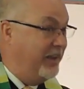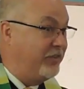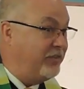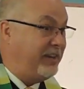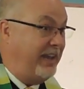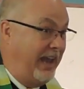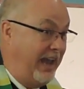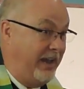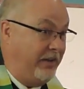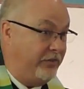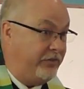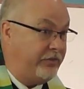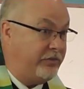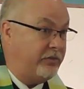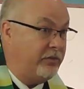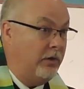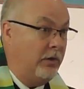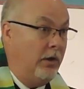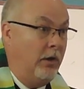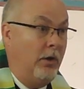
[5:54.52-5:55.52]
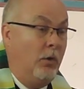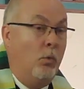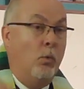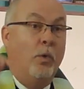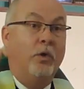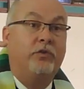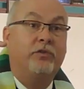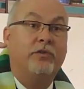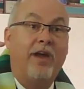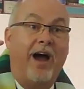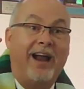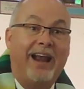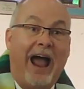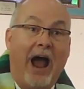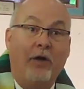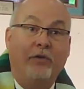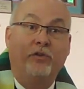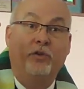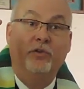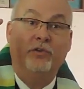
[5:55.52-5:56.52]
this case, was not
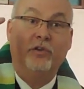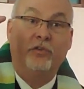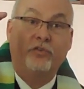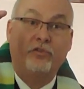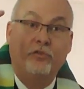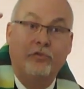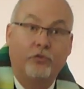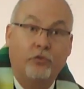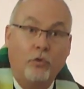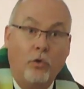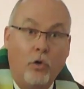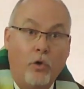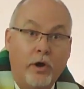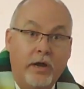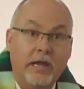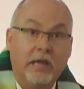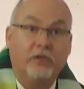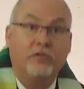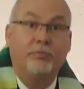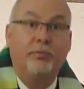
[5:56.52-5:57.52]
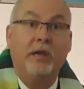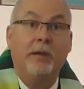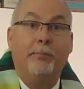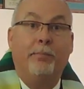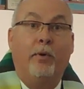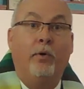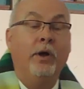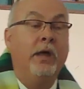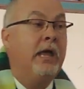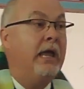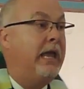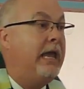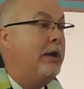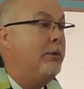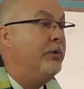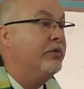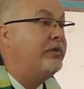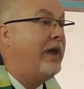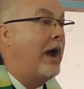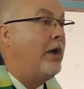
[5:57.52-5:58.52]
out to destroy his people, he
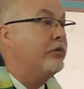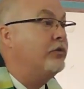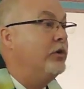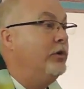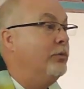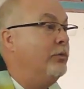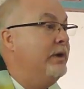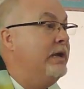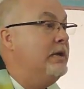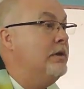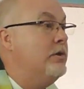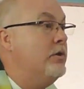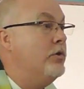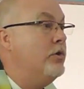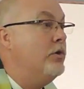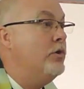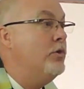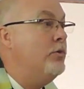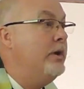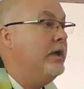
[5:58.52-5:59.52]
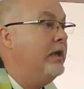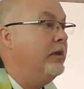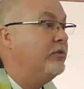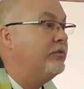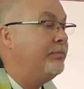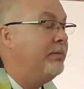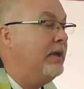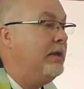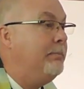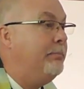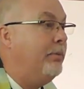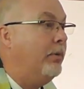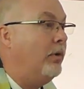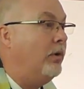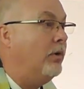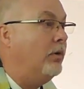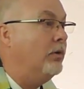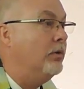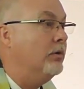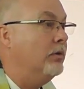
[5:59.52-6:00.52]
was out to renew his
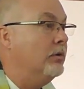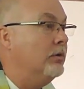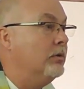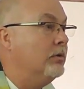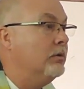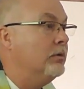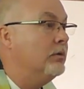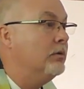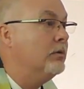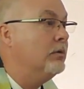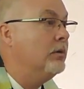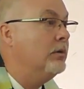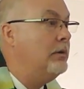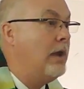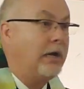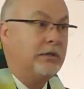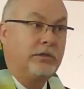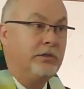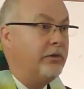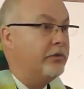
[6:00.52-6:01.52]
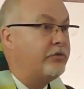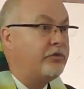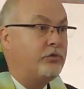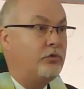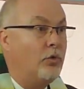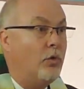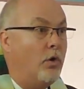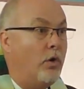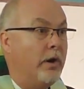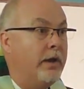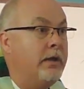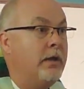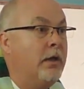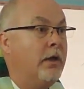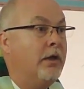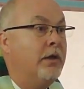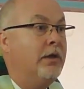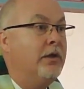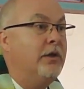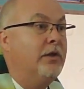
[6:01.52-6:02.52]
people. Not to destroy,
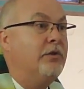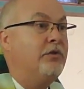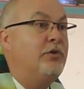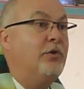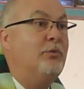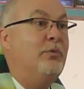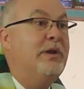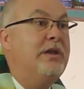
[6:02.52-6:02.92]
to